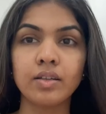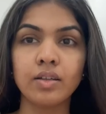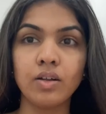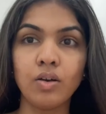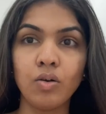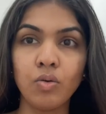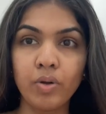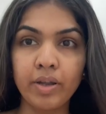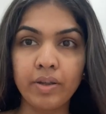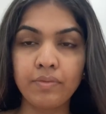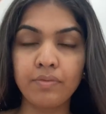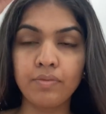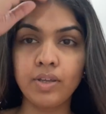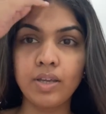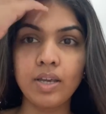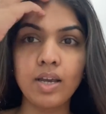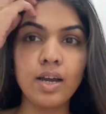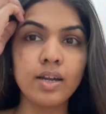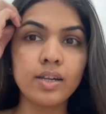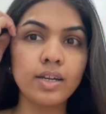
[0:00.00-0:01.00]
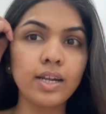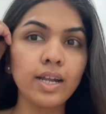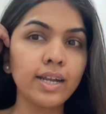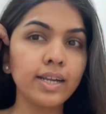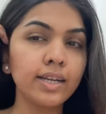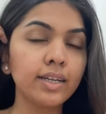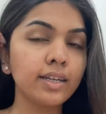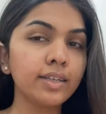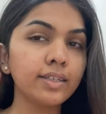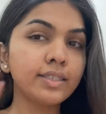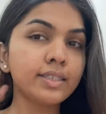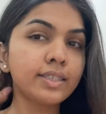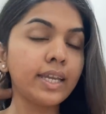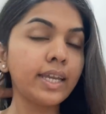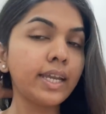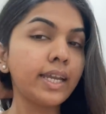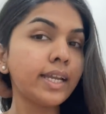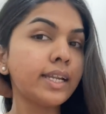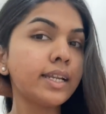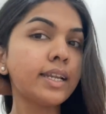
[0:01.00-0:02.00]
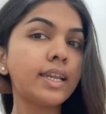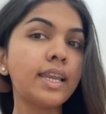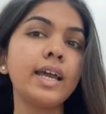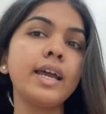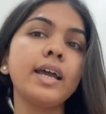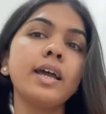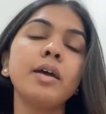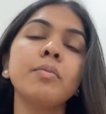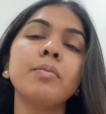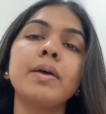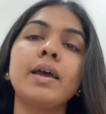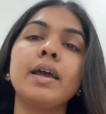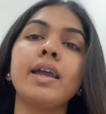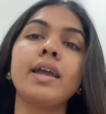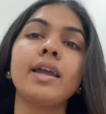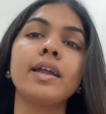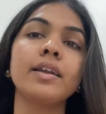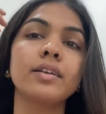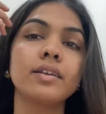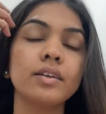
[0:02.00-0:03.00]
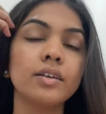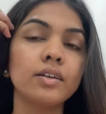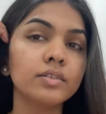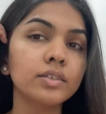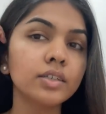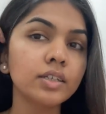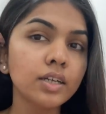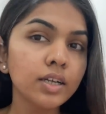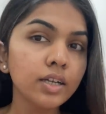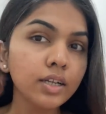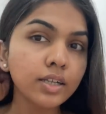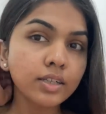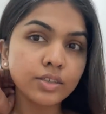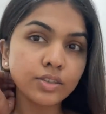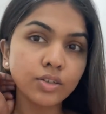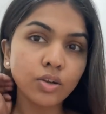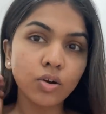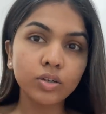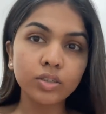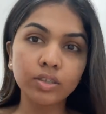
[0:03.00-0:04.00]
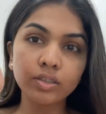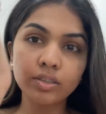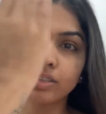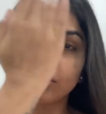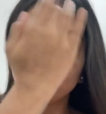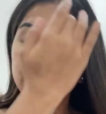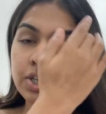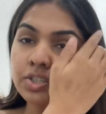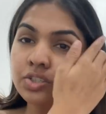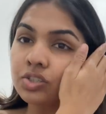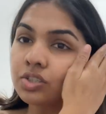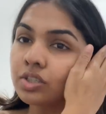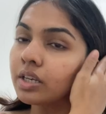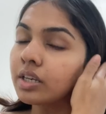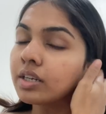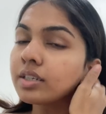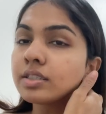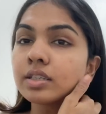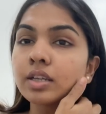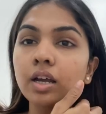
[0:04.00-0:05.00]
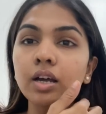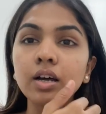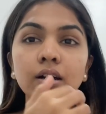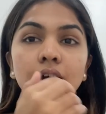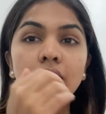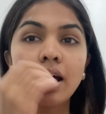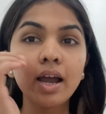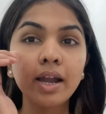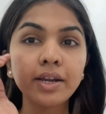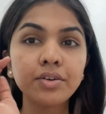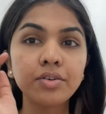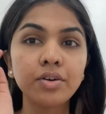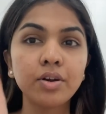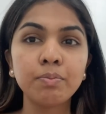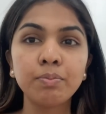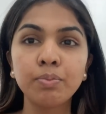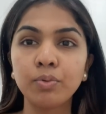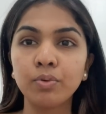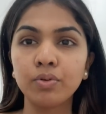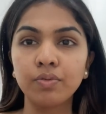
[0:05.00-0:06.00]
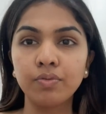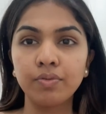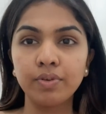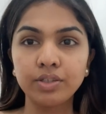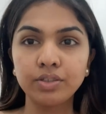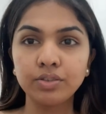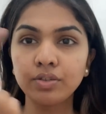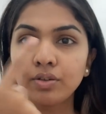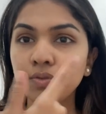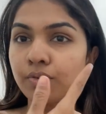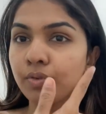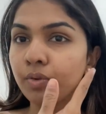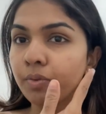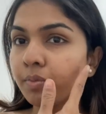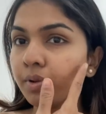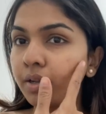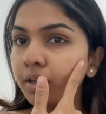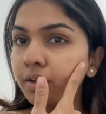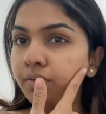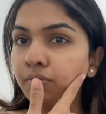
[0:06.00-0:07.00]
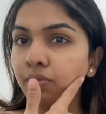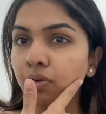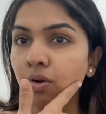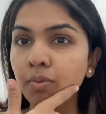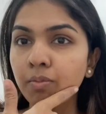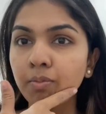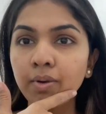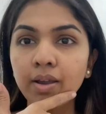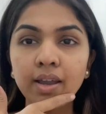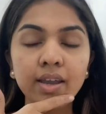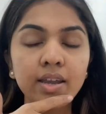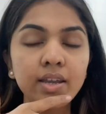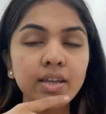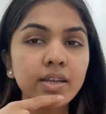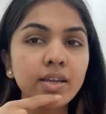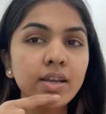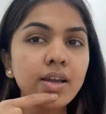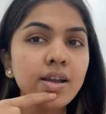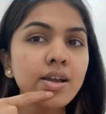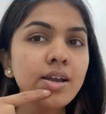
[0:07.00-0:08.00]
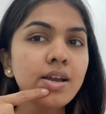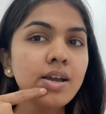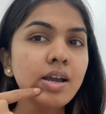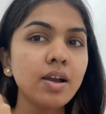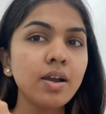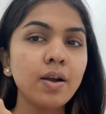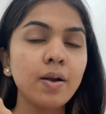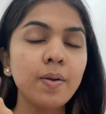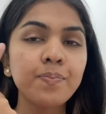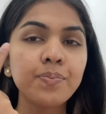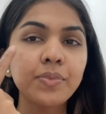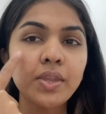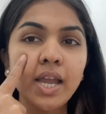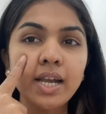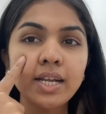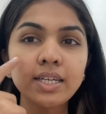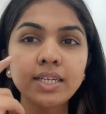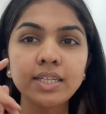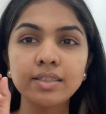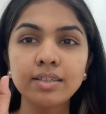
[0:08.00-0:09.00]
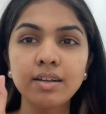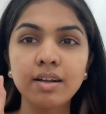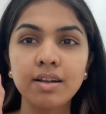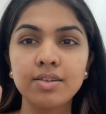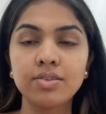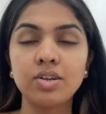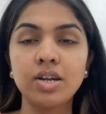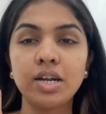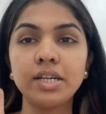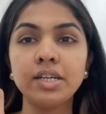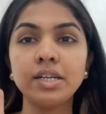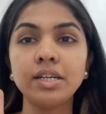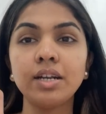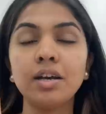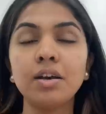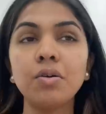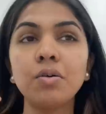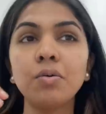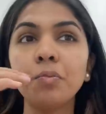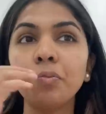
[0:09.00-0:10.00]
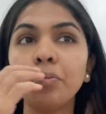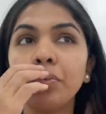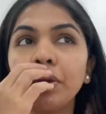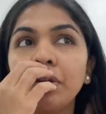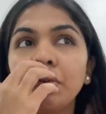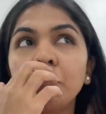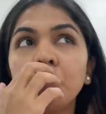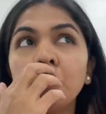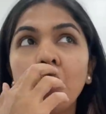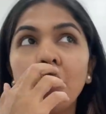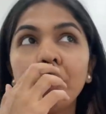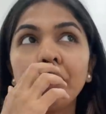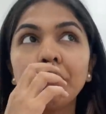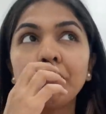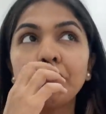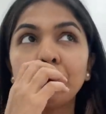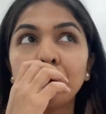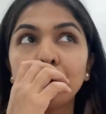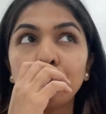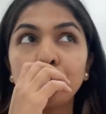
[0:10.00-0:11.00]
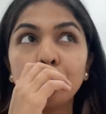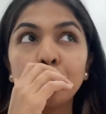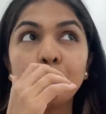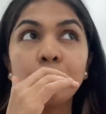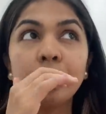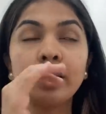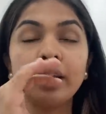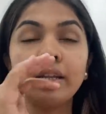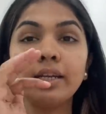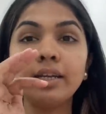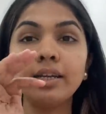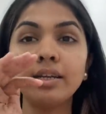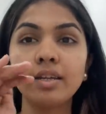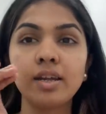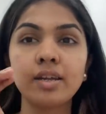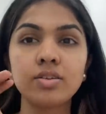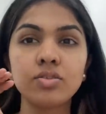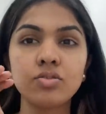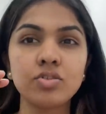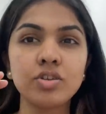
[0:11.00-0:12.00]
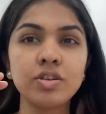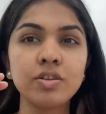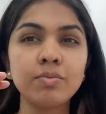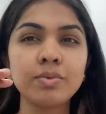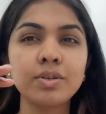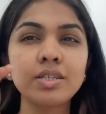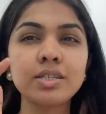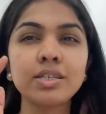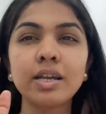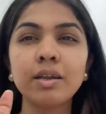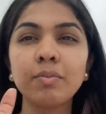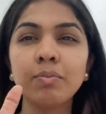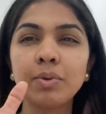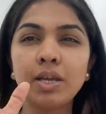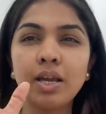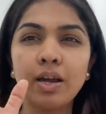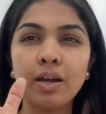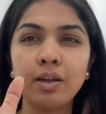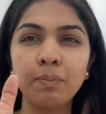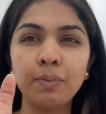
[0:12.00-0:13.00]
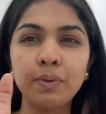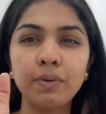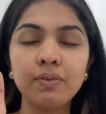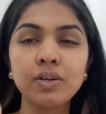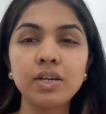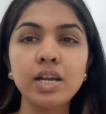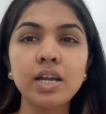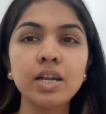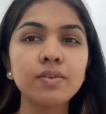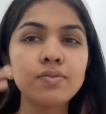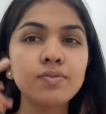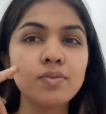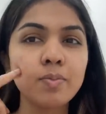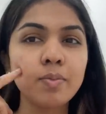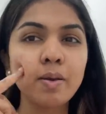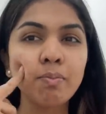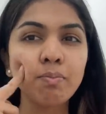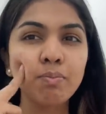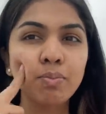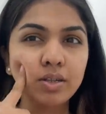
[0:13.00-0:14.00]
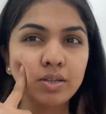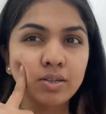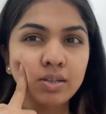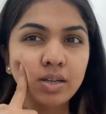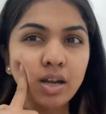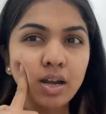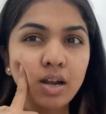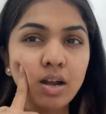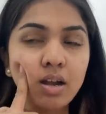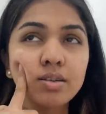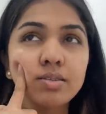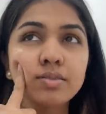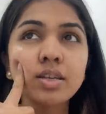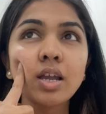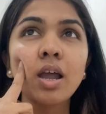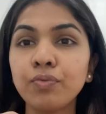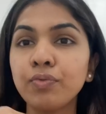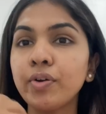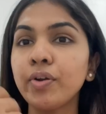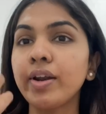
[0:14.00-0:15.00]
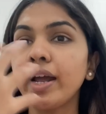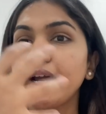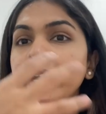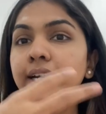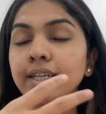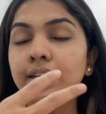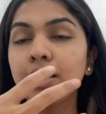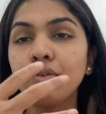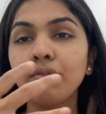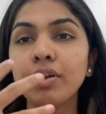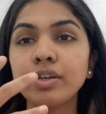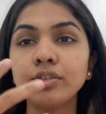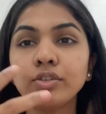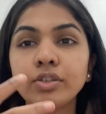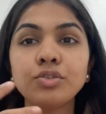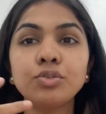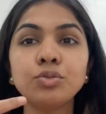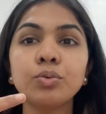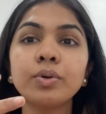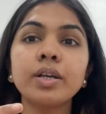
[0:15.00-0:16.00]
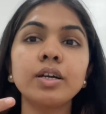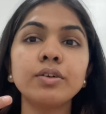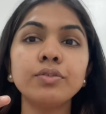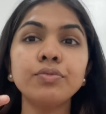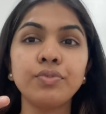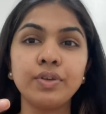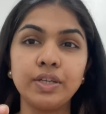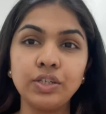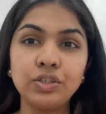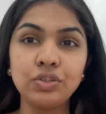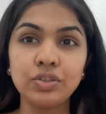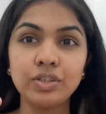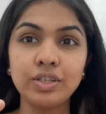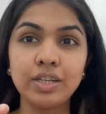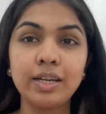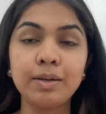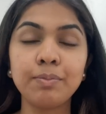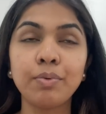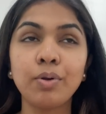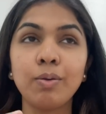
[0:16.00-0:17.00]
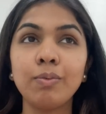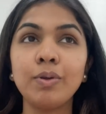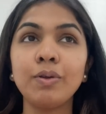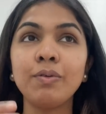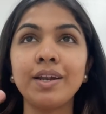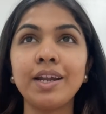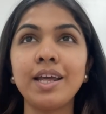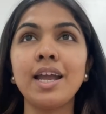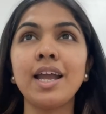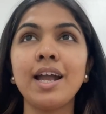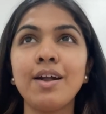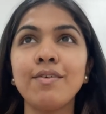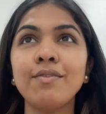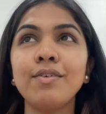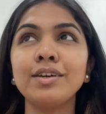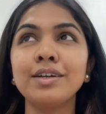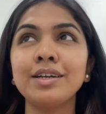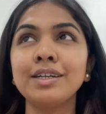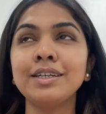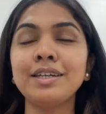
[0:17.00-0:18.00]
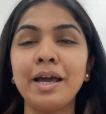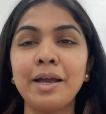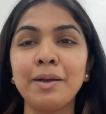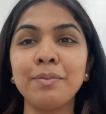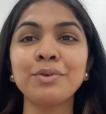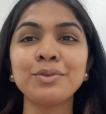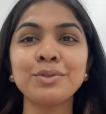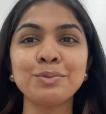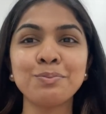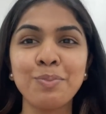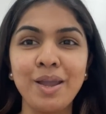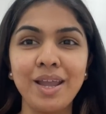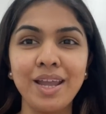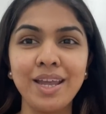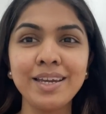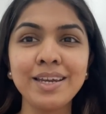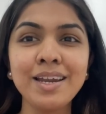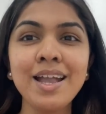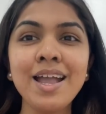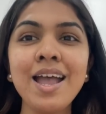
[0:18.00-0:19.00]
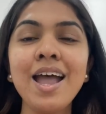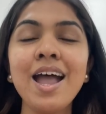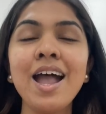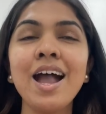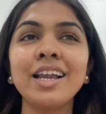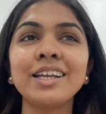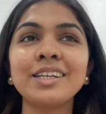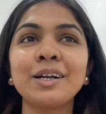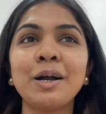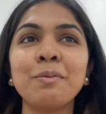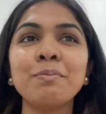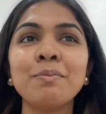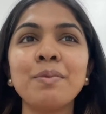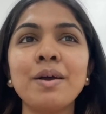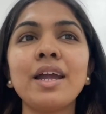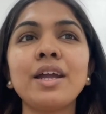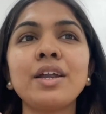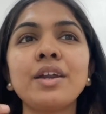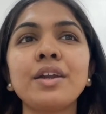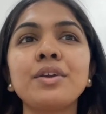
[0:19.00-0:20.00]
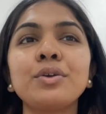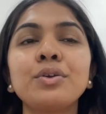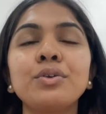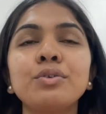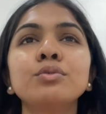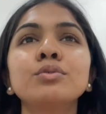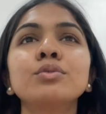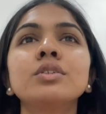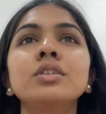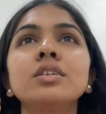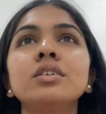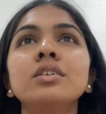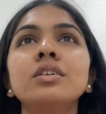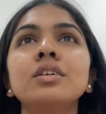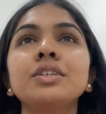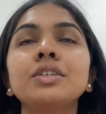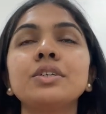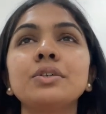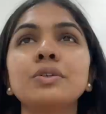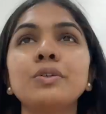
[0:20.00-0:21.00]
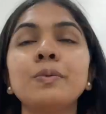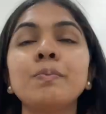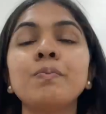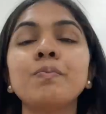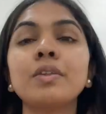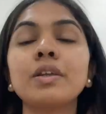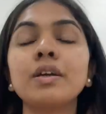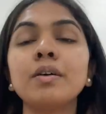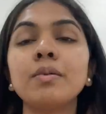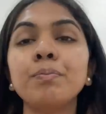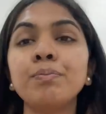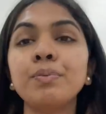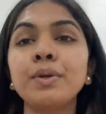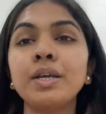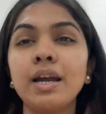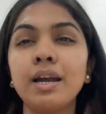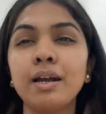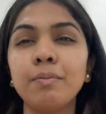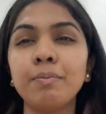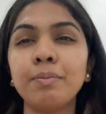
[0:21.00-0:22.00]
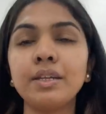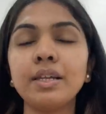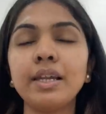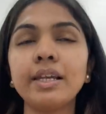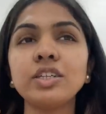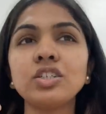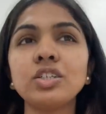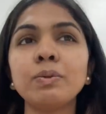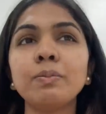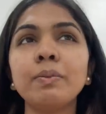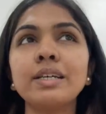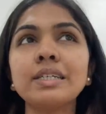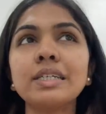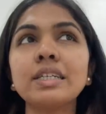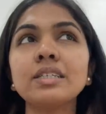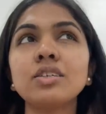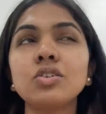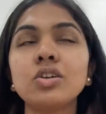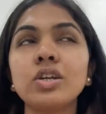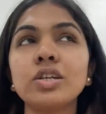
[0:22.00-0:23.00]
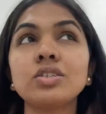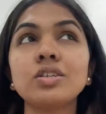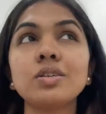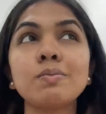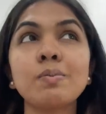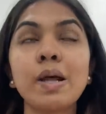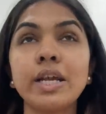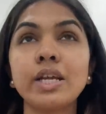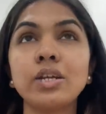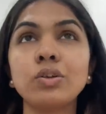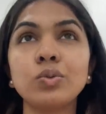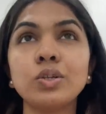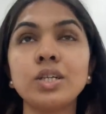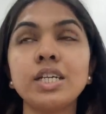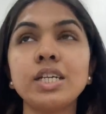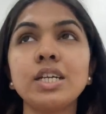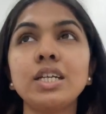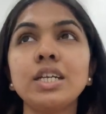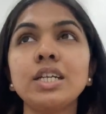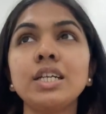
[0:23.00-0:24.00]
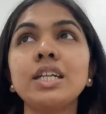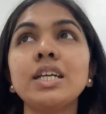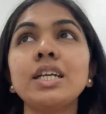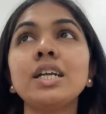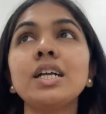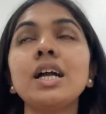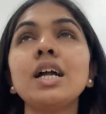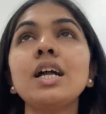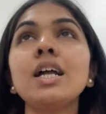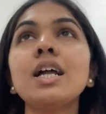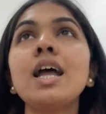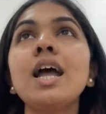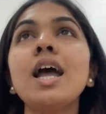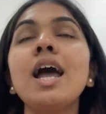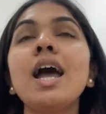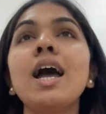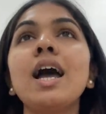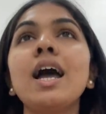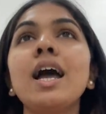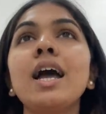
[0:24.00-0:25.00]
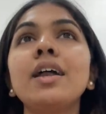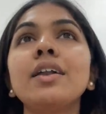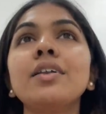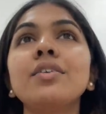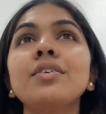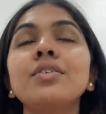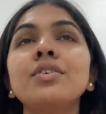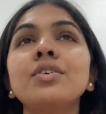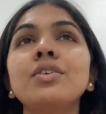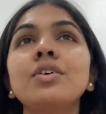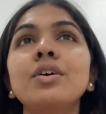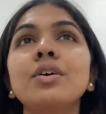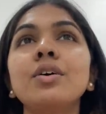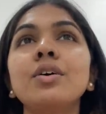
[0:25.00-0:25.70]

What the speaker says: Okay, we are at skin lab and the doctor suggested a Hydra pore facial for me for my acne scars right now. We wanted to do an intense treatment like PRP wagera for my pit scars. For right now, we are just doing a facial, and probably when I have a little time to spare, I'll come back and do the, you know, PRP. Like, she basically suggested micro needling and